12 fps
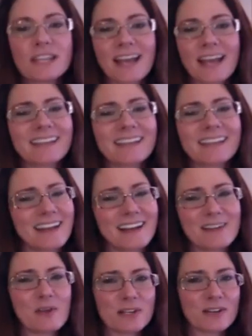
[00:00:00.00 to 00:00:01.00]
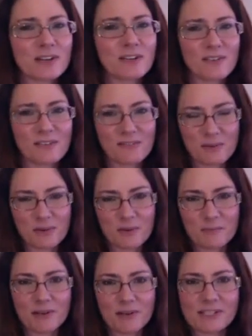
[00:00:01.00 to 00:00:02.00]
yeah, we were
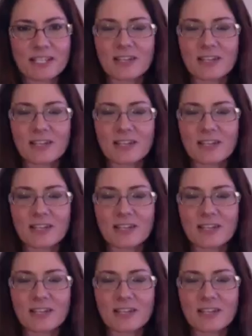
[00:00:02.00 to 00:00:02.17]
embarrassing